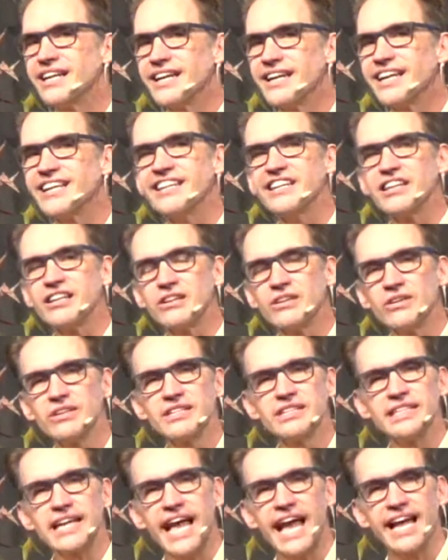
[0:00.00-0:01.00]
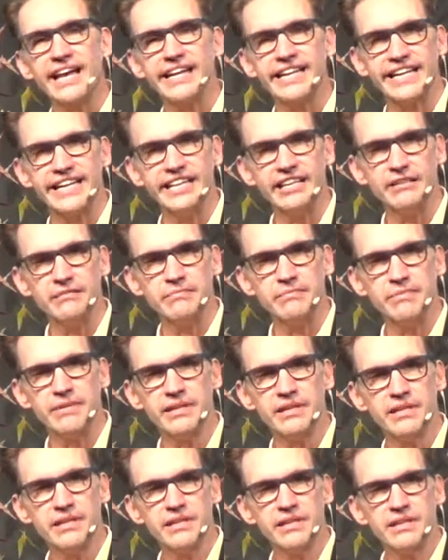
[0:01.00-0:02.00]
and looked at him
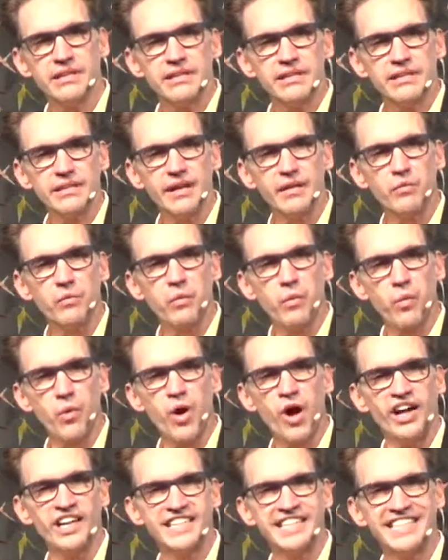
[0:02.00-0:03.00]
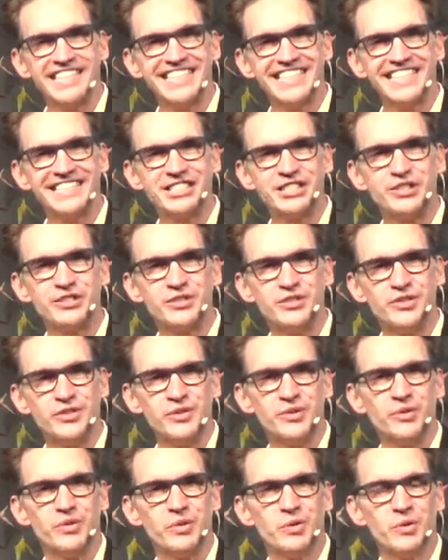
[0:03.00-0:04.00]
and wanted to
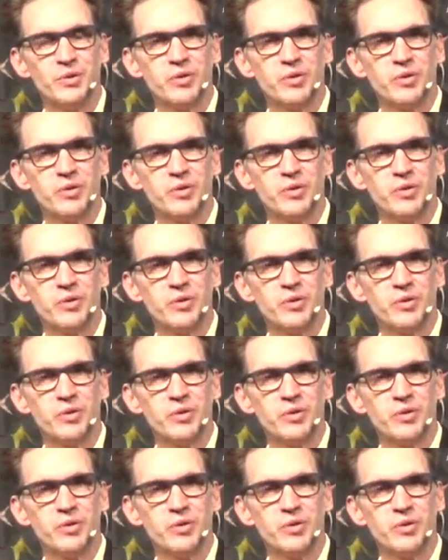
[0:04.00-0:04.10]
do